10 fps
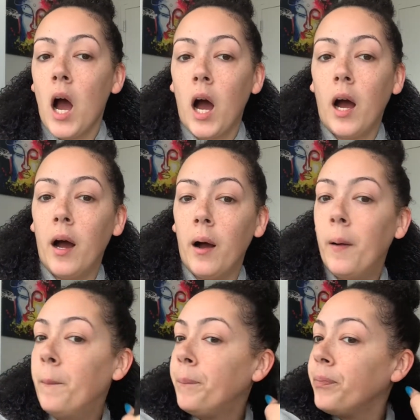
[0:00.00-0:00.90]

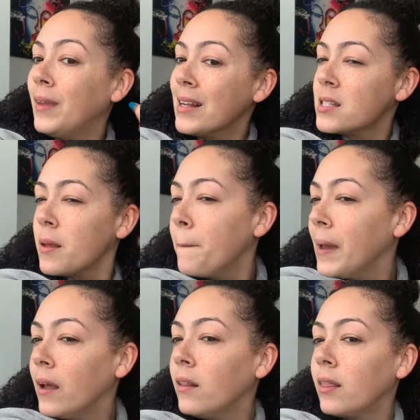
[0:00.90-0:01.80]
That's the
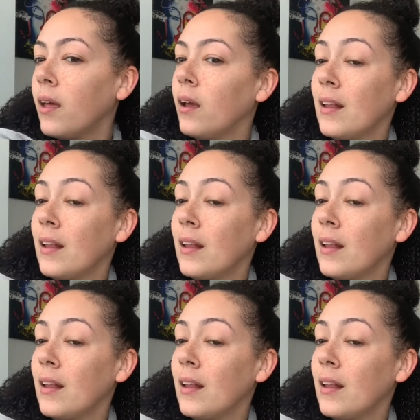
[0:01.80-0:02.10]
main thing.